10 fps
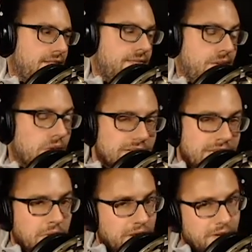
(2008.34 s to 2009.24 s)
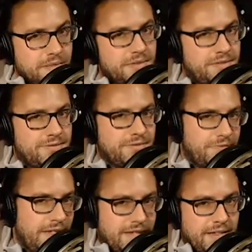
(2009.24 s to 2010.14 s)
I want to see what those
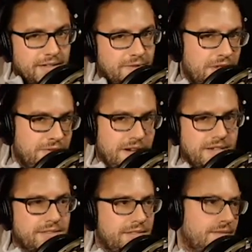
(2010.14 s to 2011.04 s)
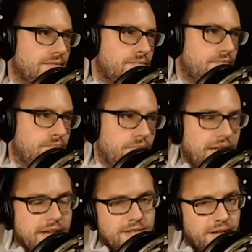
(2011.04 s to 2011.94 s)
V skills, V triggers,
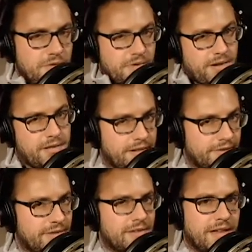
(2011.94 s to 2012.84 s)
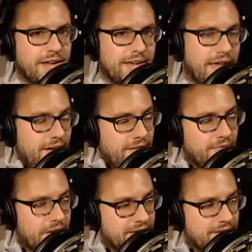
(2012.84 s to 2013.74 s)
potentially new critical arts look like. I don't
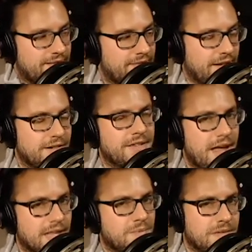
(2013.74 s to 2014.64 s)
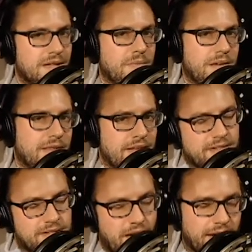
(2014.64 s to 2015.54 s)
know. There's announcements coming, and that's
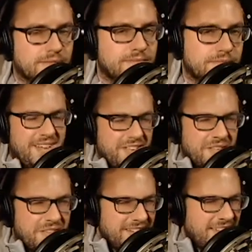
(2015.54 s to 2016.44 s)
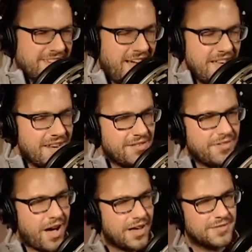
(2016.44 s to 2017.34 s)
exciting. Also, there's a ton of
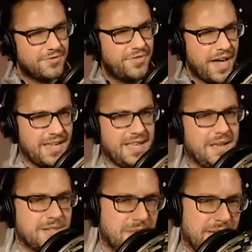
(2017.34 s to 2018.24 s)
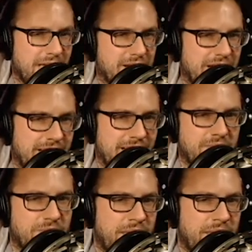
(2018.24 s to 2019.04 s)
awesome fighting games coming out right now.